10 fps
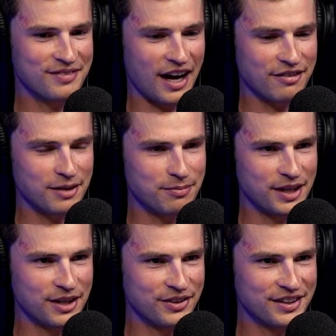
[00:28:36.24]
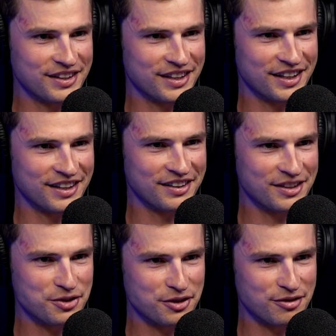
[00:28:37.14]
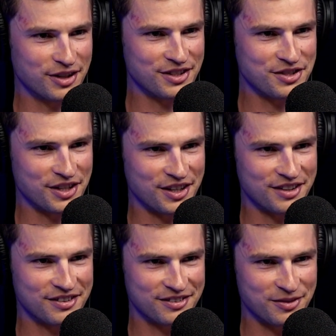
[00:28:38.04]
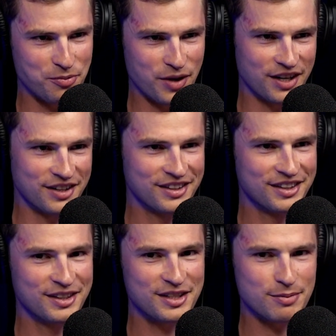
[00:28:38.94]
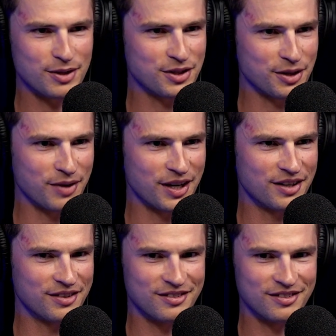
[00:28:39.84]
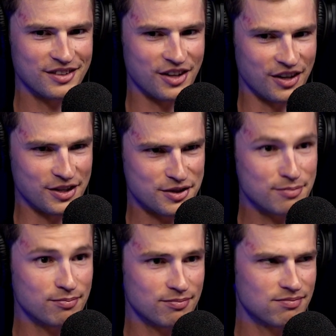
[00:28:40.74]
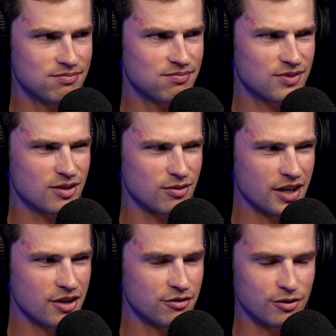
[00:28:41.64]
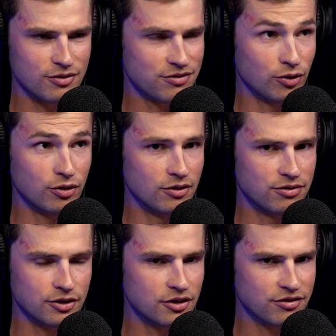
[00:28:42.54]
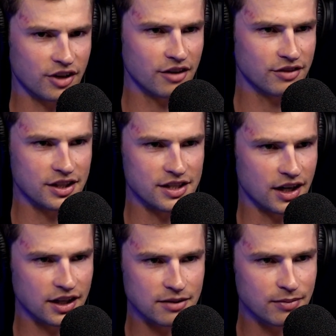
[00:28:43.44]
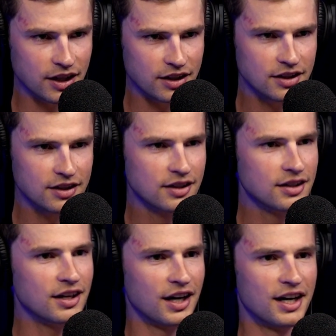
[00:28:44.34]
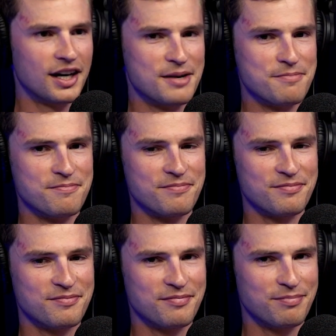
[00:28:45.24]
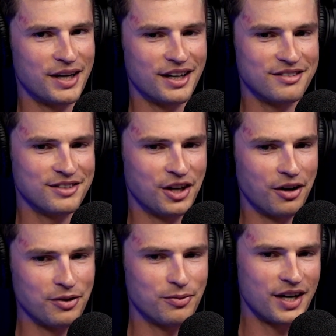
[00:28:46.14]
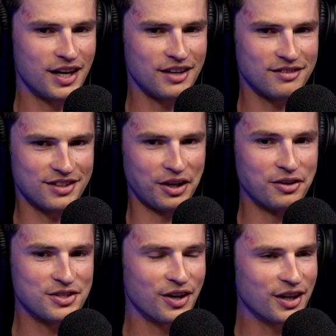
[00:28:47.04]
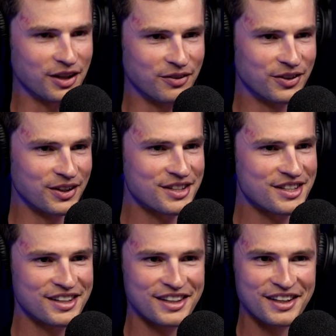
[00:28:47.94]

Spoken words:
having a beer with a Tour de France winner, especially when he's 4 or 5 years younger than me. But the way cycling works,